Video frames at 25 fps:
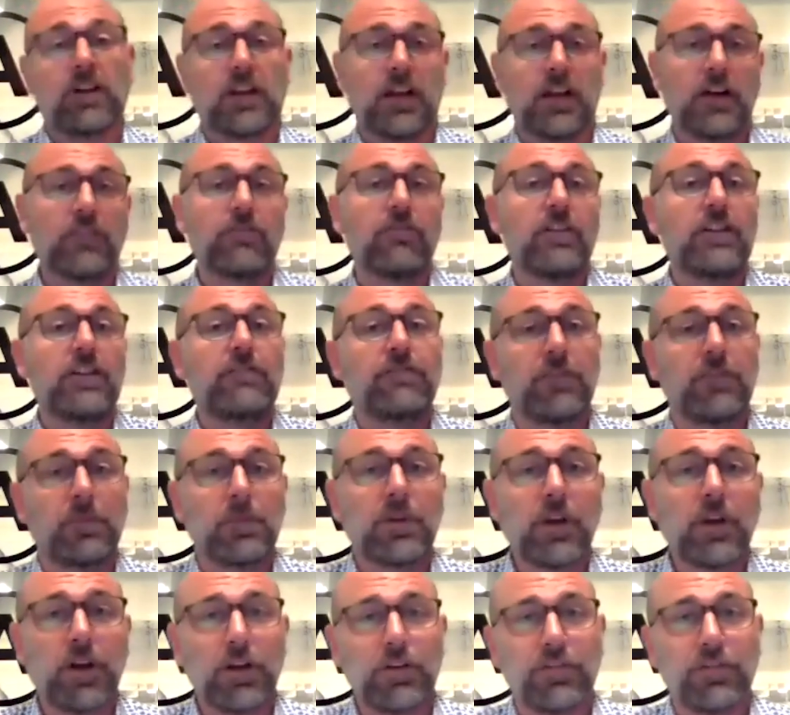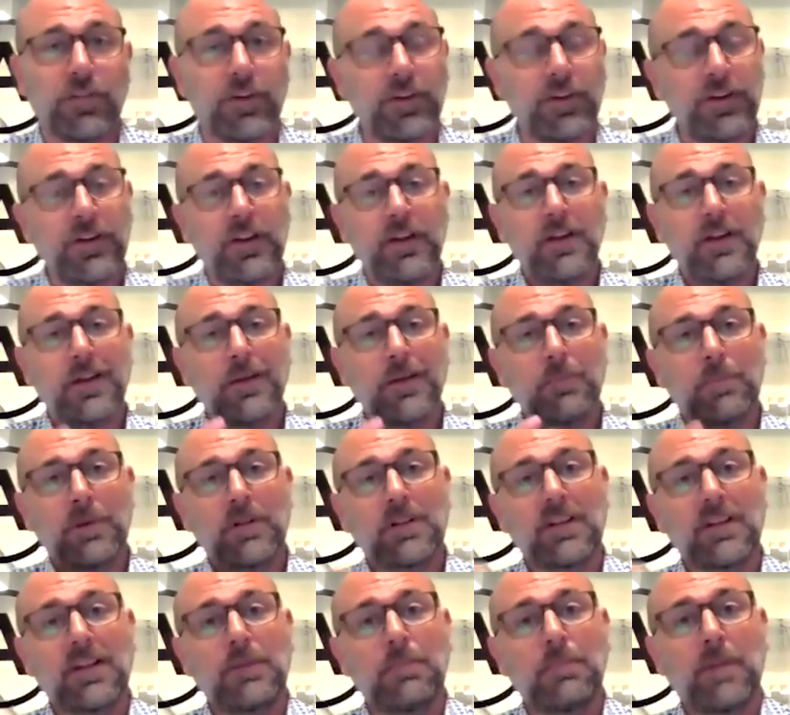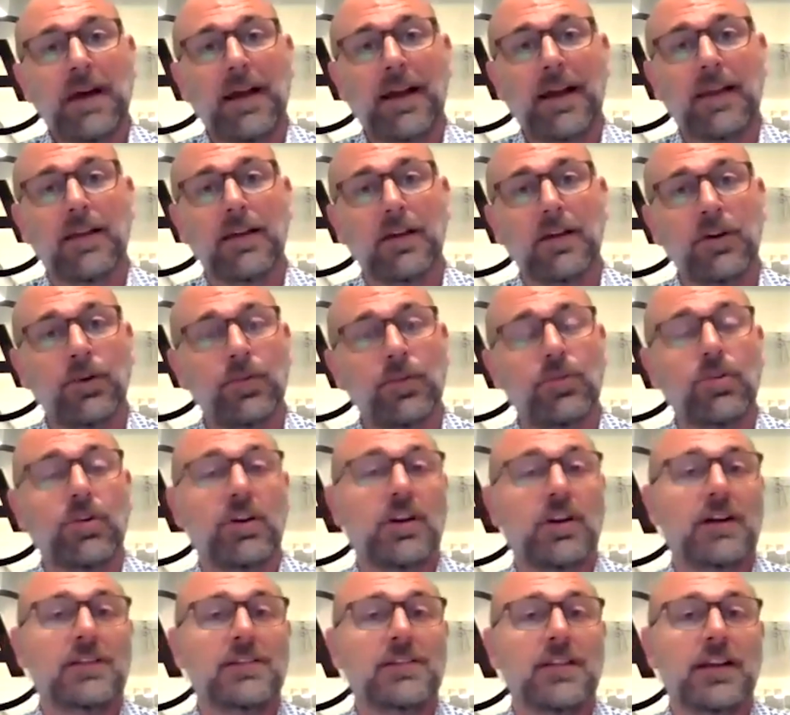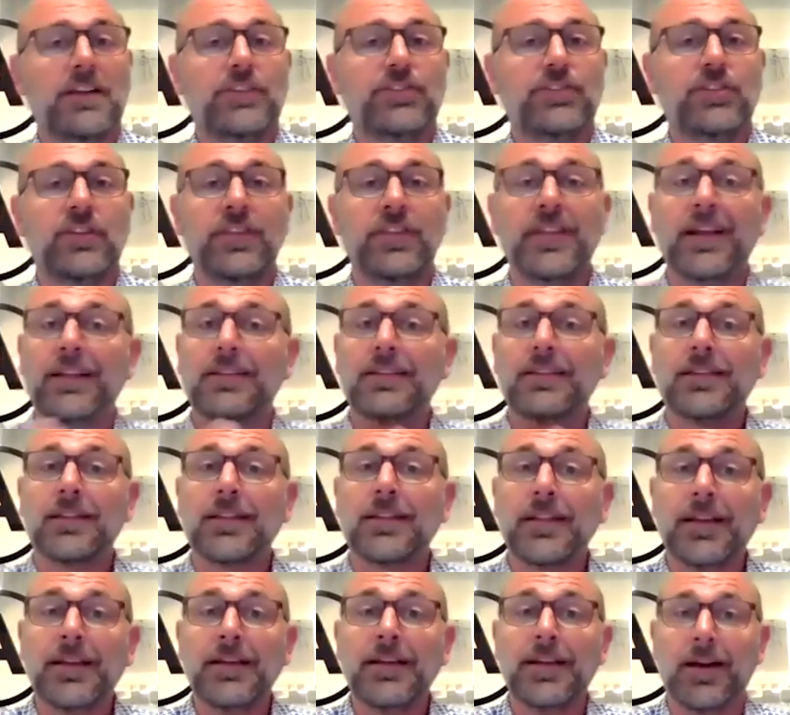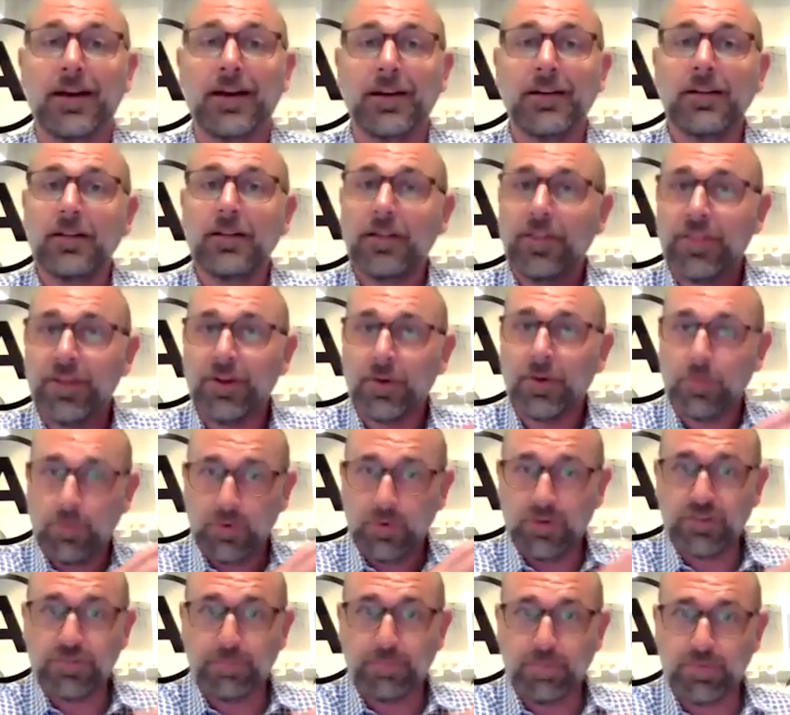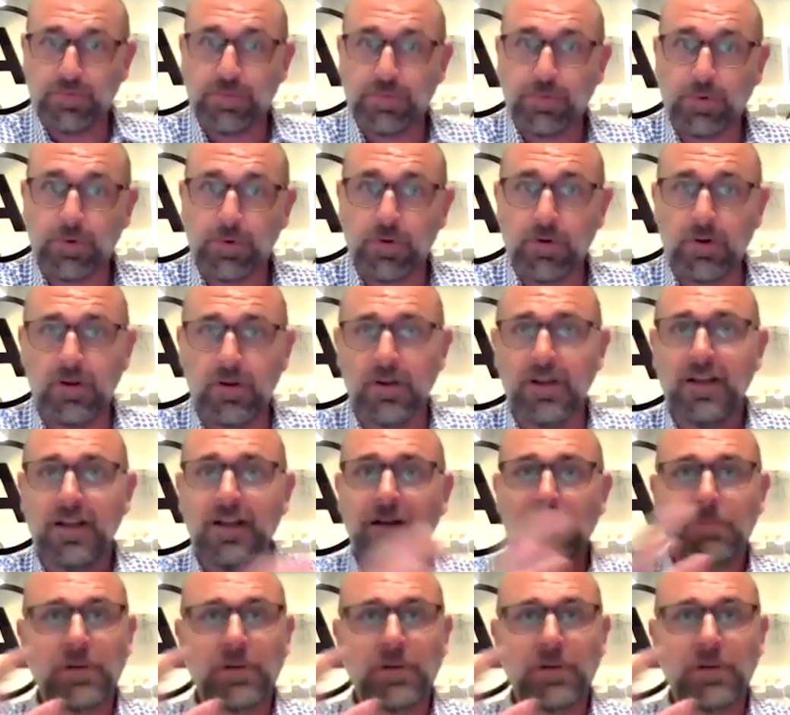recovery from COVID, building back an organization that's leaner than it was before,